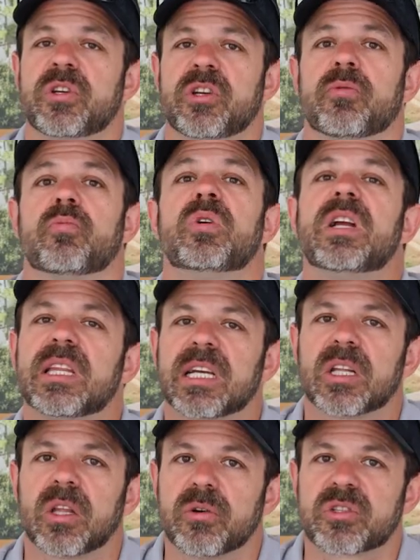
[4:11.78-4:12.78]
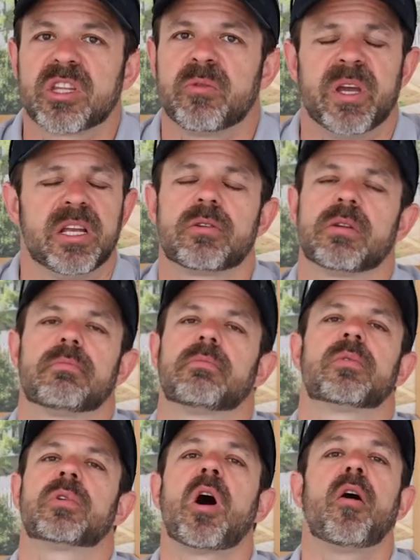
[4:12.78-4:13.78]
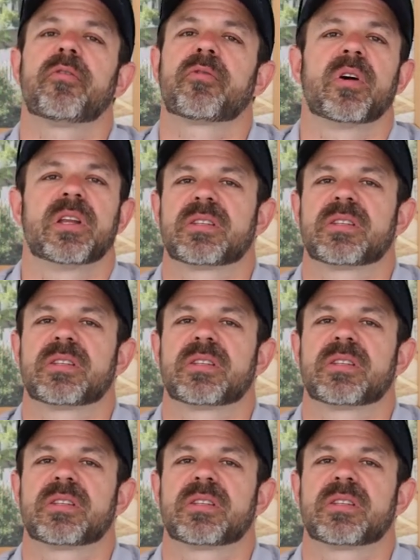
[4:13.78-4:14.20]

when you're really close to the beach. Gulfront